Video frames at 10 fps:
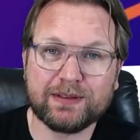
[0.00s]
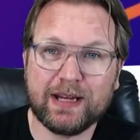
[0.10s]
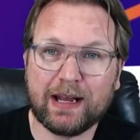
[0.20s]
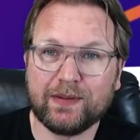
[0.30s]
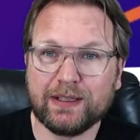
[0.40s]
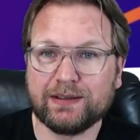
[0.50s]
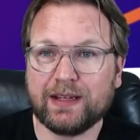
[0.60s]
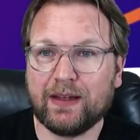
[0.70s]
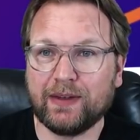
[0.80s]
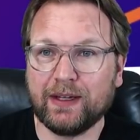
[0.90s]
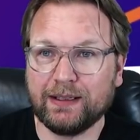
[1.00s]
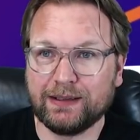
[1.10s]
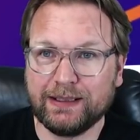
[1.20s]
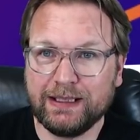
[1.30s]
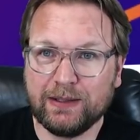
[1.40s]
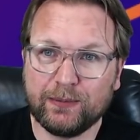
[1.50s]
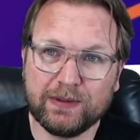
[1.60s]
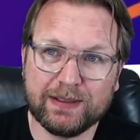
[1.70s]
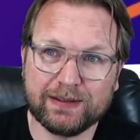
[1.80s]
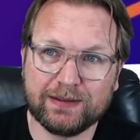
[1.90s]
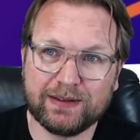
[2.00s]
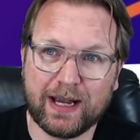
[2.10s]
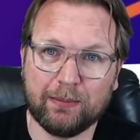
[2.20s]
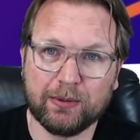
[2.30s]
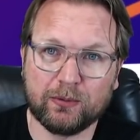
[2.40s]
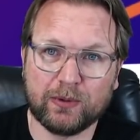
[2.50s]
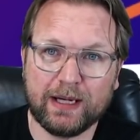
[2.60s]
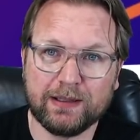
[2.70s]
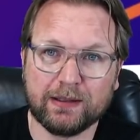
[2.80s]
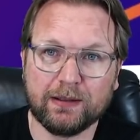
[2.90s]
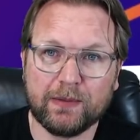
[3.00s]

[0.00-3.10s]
then is that they leave this tab right here